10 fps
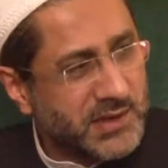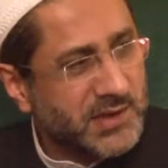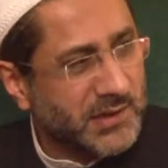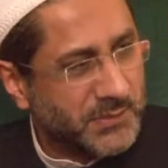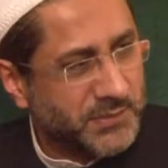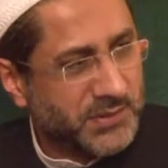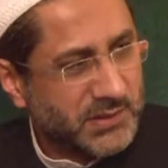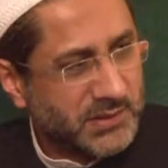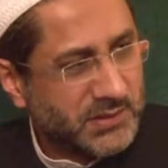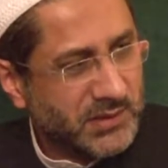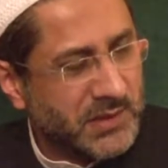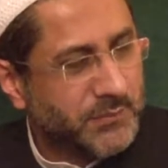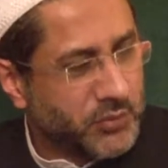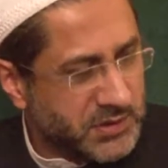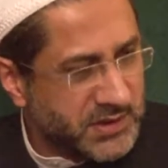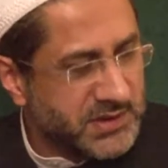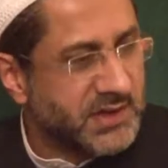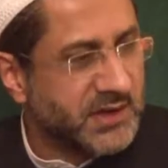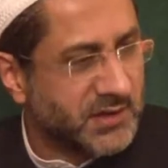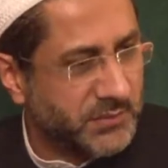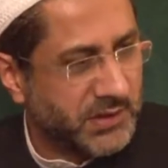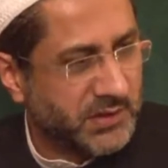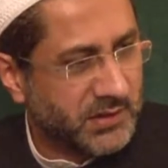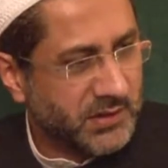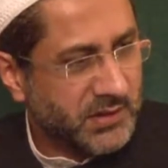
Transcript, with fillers: it up and put it inside the bin.